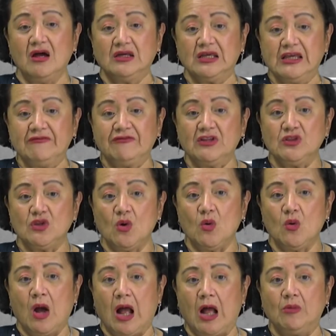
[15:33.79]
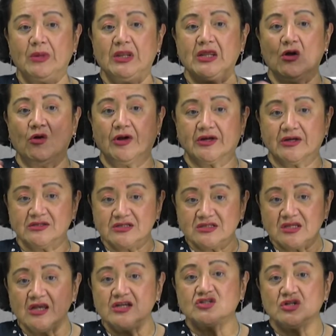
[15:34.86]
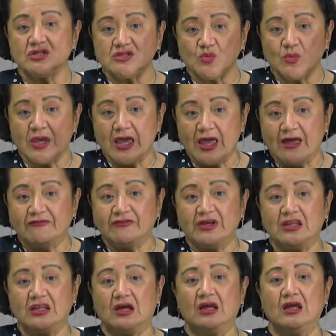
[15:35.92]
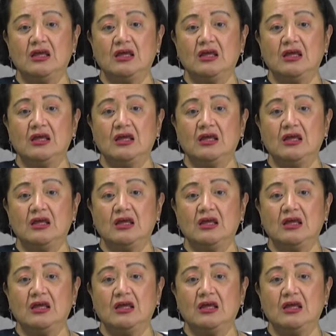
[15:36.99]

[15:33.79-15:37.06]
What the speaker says: Even though how many organizations we have in